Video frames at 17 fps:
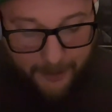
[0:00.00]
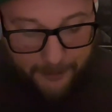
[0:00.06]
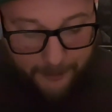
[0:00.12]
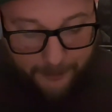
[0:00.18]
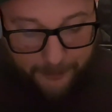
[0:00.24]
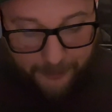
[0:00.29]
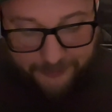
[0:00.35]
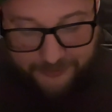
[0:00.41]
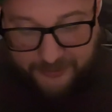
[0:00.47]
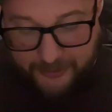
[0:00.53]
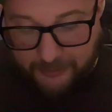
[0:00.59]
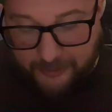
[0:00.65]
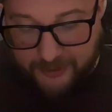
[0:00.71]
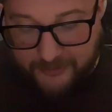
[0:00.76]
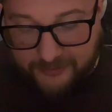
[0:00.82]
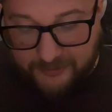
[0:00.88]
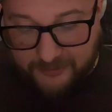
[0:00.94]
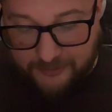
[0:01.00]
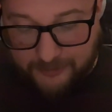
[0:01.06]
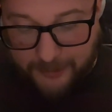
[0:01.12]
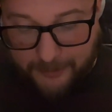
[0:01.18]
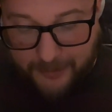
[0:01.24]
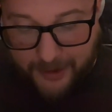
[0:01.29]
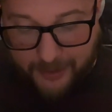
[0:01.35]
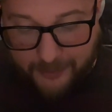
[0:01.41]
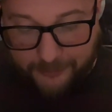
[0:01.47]
I put both cigarettes
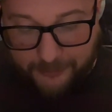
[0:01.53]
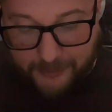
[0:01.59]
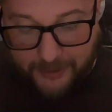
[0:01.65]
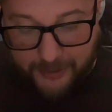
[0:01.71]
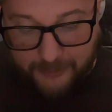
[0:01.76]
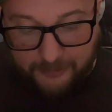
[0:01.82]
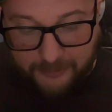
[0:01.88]
into my mouth